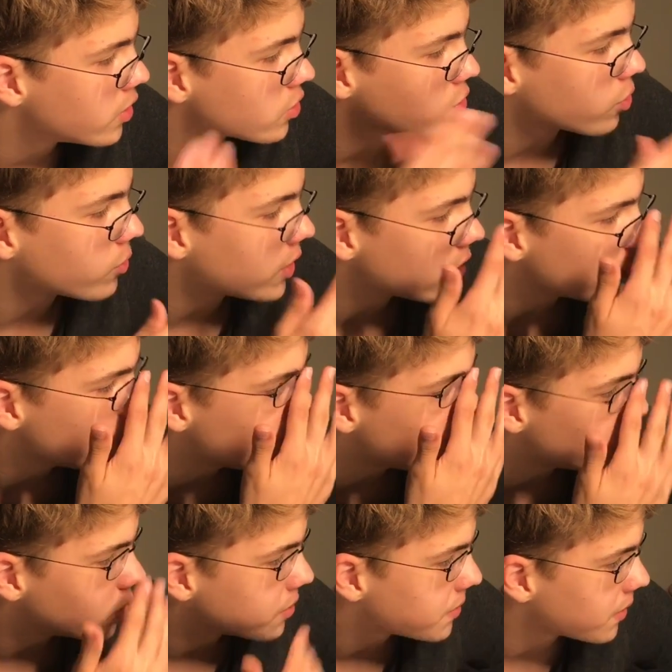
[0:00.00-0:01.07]
So right into
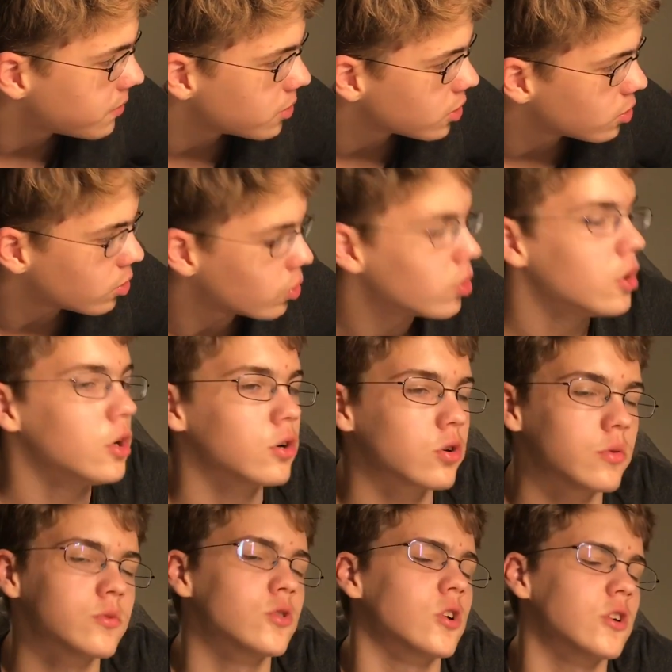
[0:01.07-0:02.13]
the wind map we go.
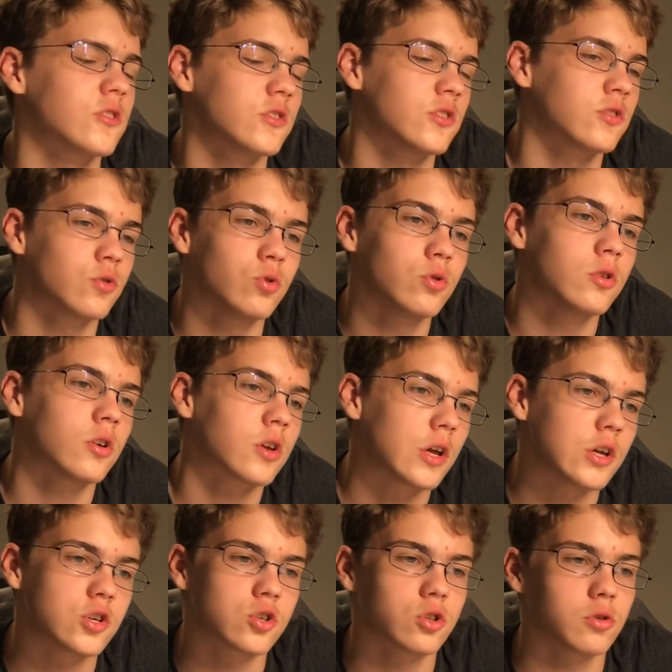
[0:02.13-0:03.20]
Tromsø has this good
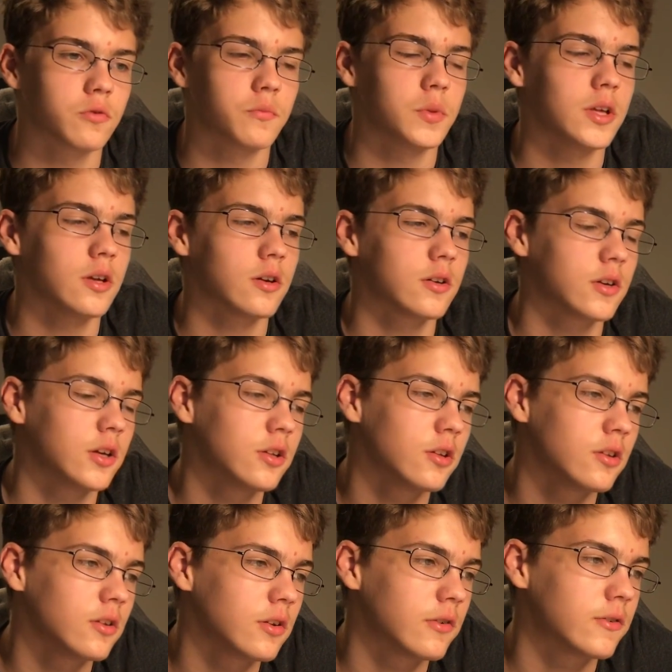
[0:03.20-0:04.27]
location of being
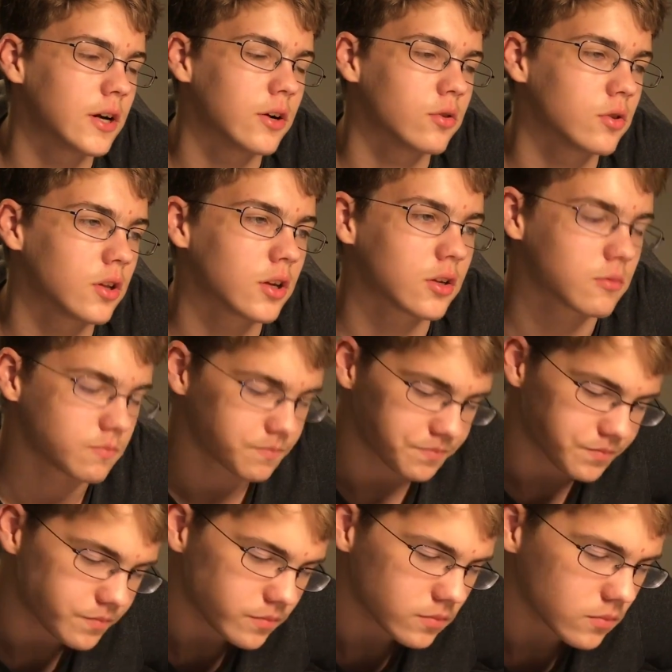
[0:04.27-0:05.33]
hidden around like
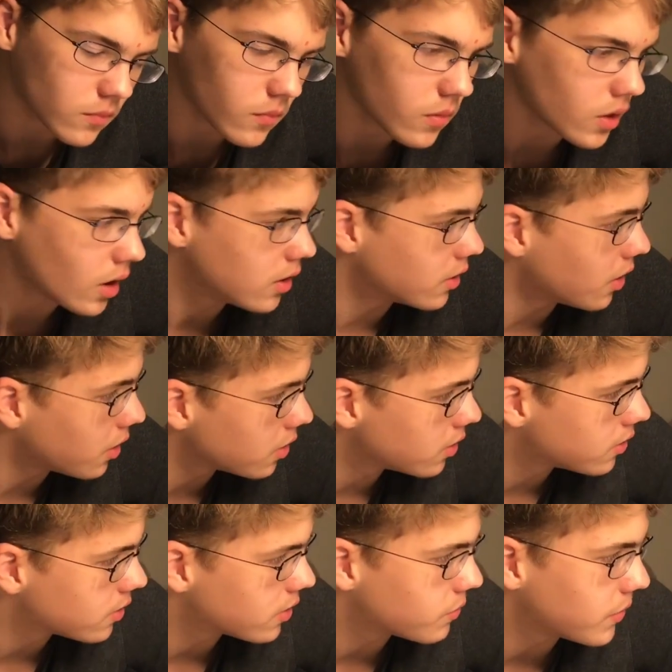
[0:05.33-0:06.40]
an
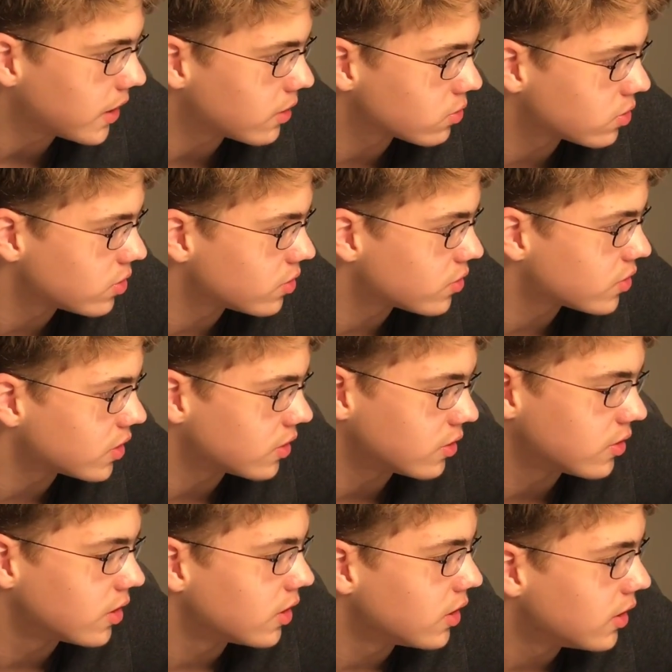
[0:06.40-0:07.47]
island and mountains,
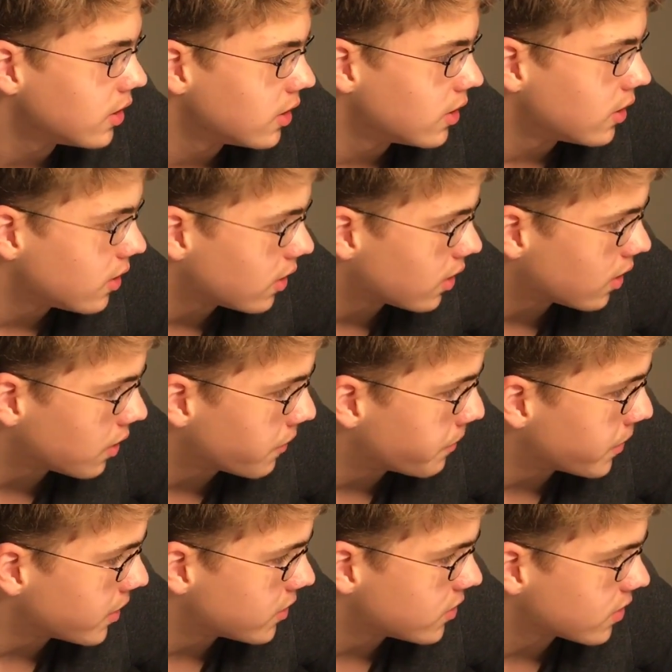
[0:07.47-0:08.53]
and
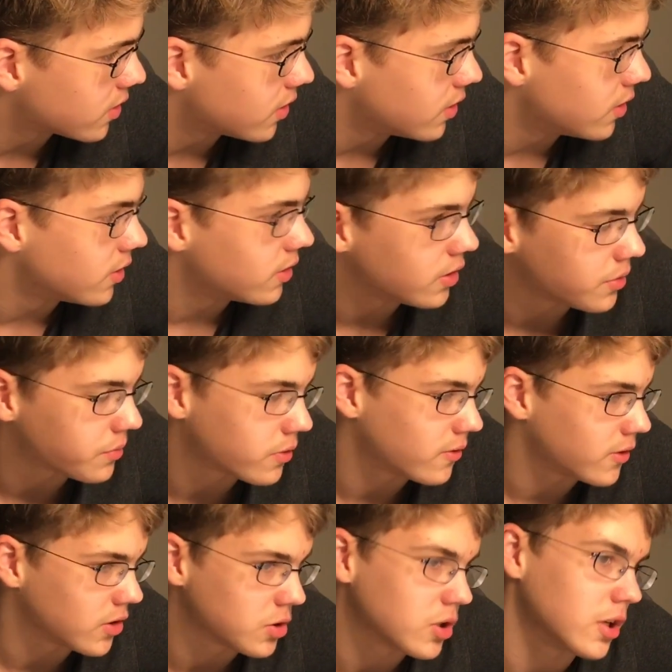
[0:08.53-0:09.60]
basically it
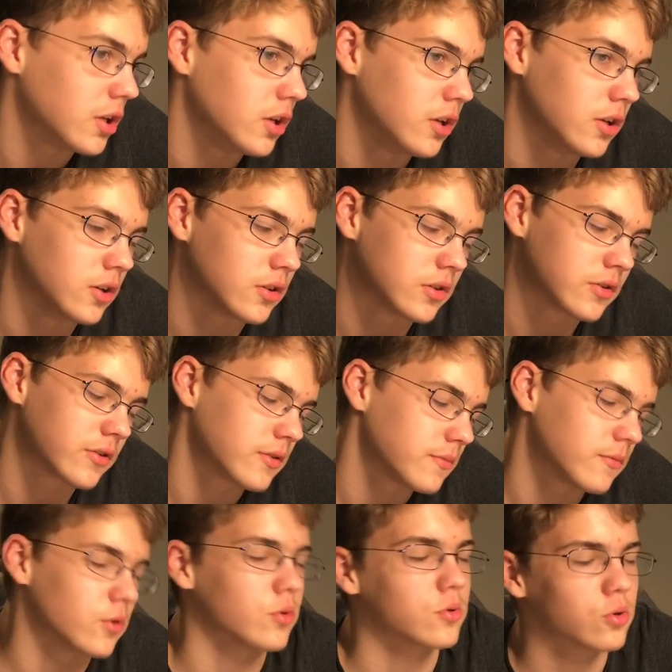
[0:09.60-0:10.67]
prevents any,
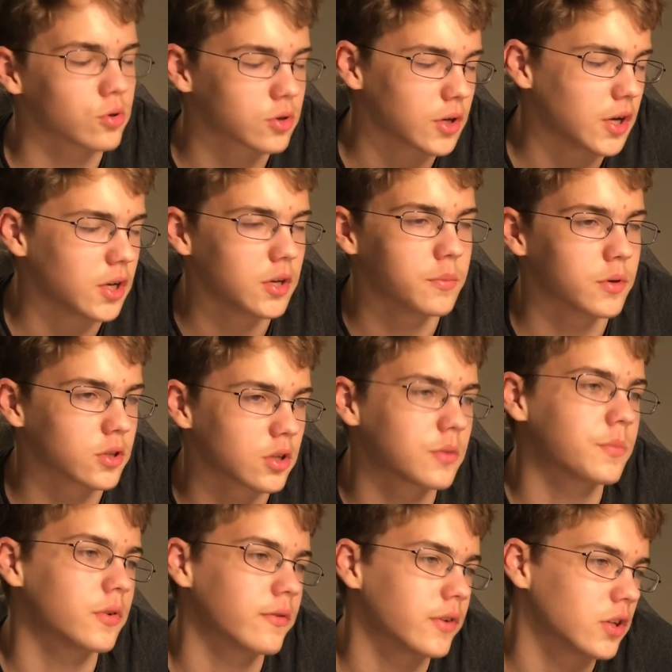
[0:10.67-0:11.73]
well, not any, but
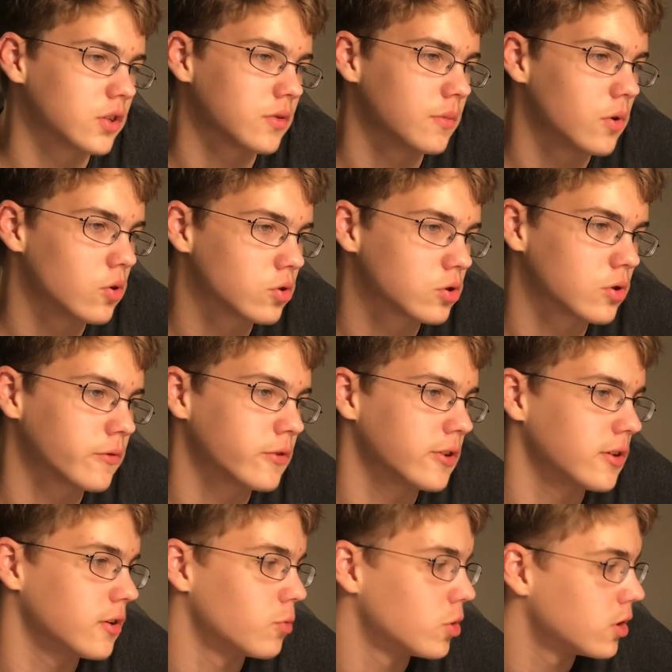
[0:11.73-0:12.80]
it prevents most of
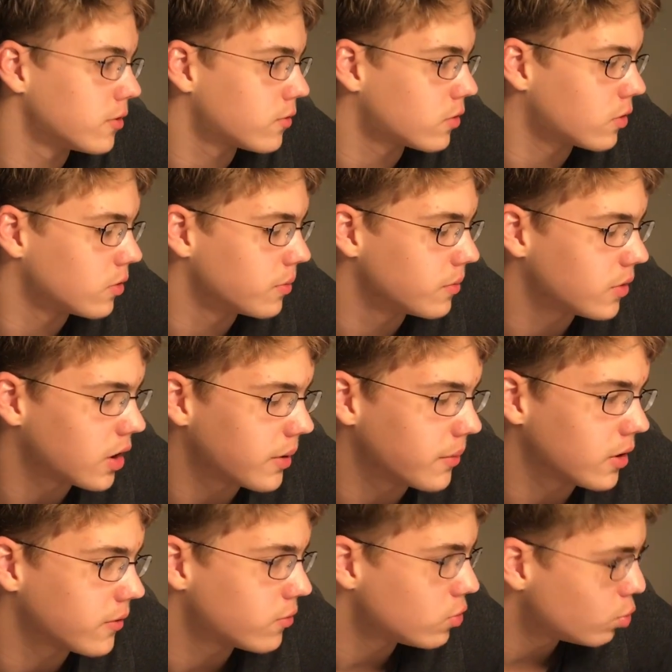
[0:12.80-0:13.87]
the wind from
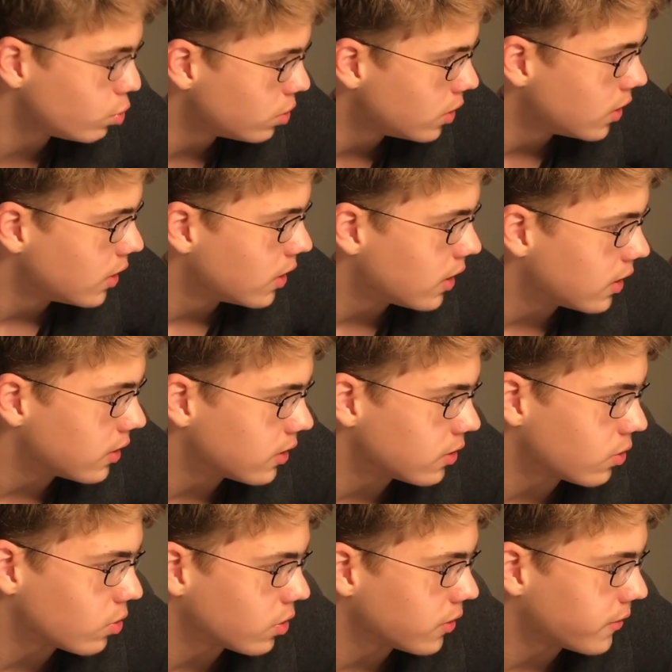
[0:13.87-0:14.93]
coming through.
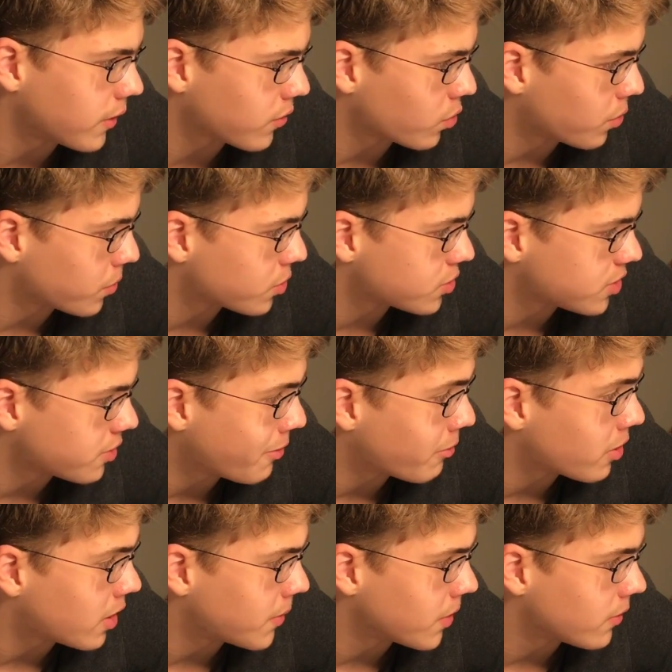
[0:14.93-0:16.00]
Only 5 kilometers an
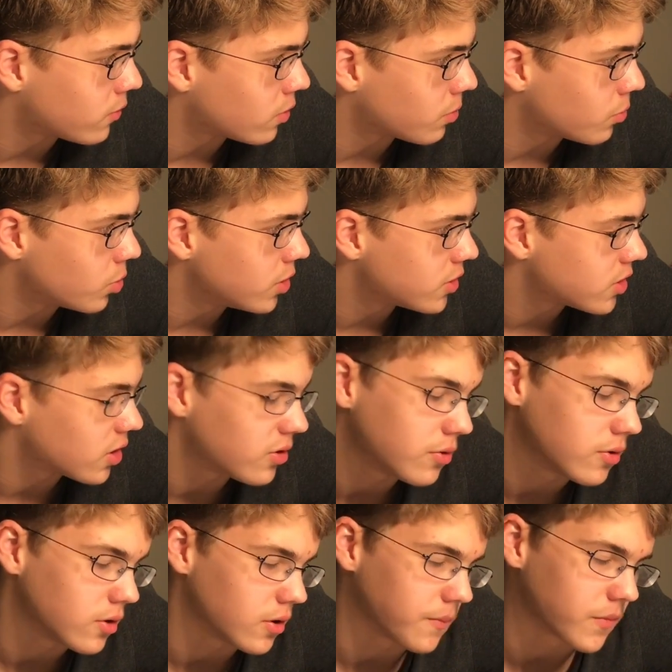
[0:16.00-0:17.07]
hour coming from wind
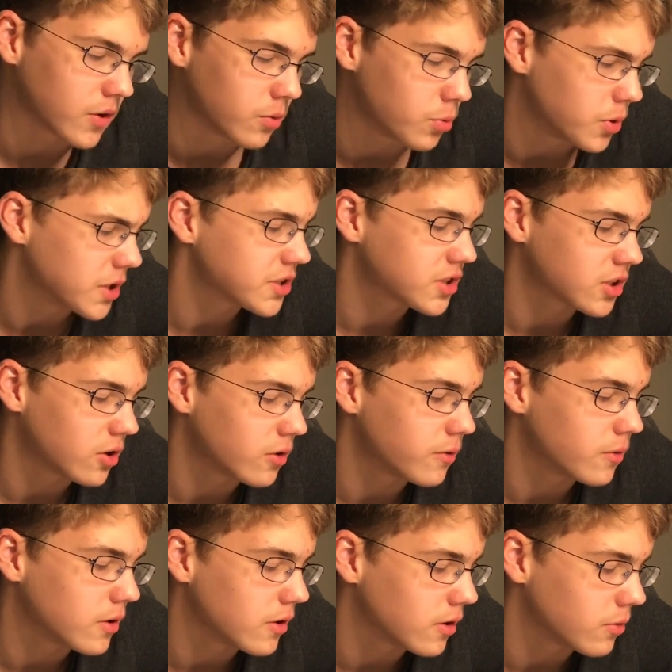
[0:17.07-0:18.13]

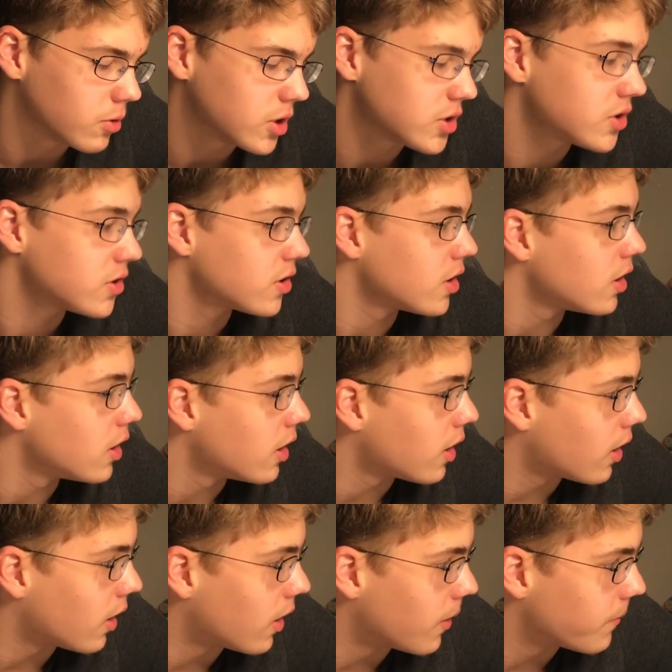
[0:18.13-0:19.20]
west.
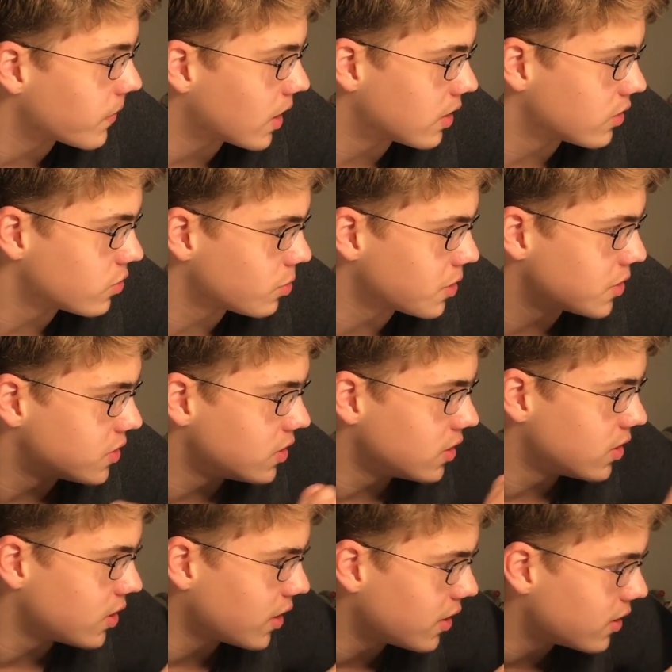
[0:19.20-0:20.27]
And as we can
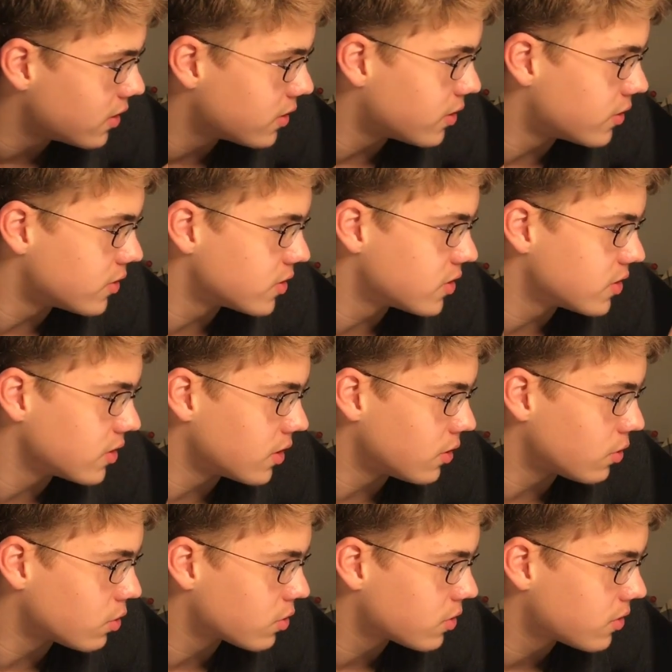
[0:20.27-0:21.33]
see here, there is a
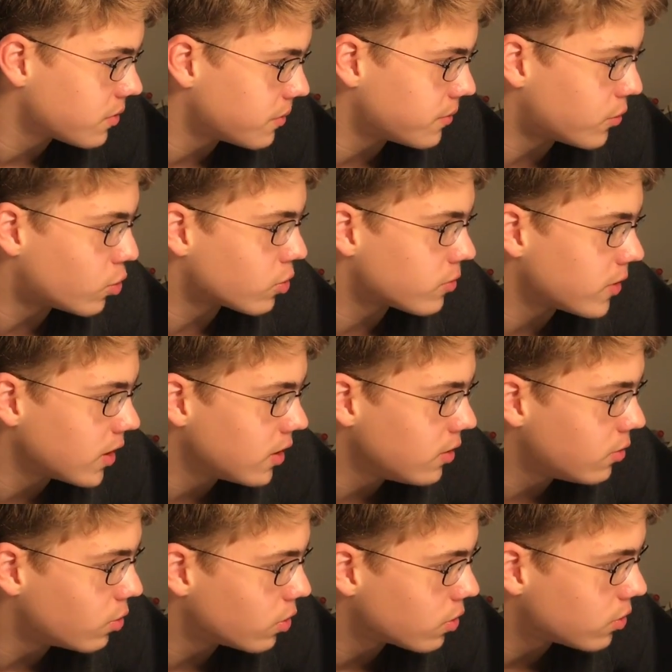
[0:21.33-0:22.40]
lot more
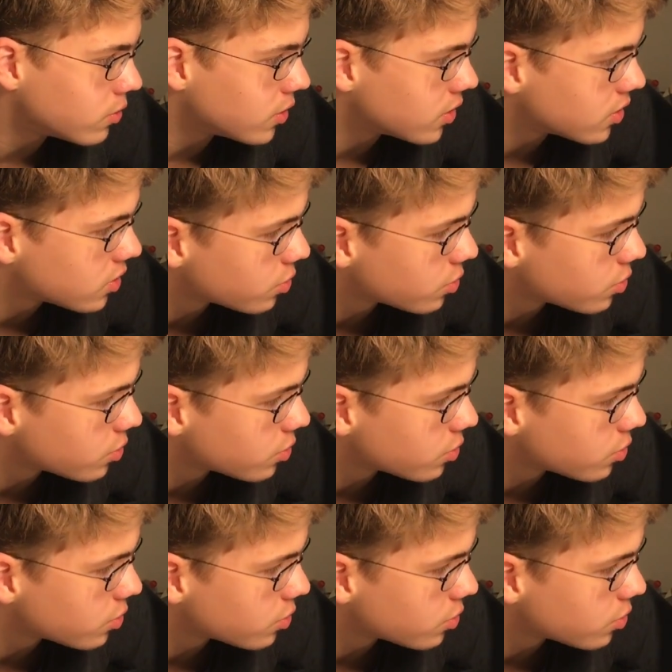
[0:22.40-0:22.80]
rain going on in